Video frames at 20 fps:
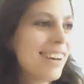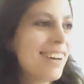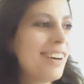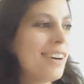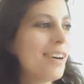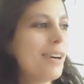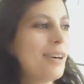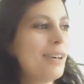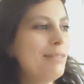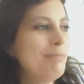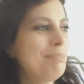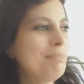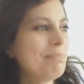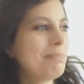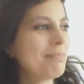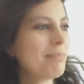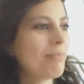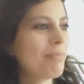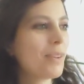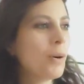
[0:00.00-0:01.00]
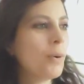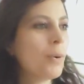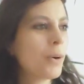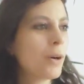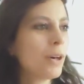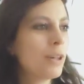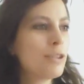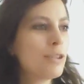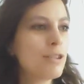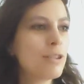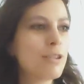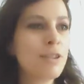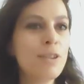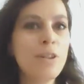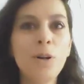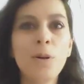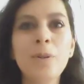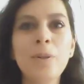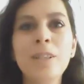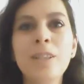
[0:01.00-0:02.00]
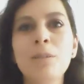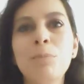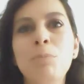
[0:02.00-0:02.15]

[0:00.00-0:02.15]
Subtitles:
Or just go in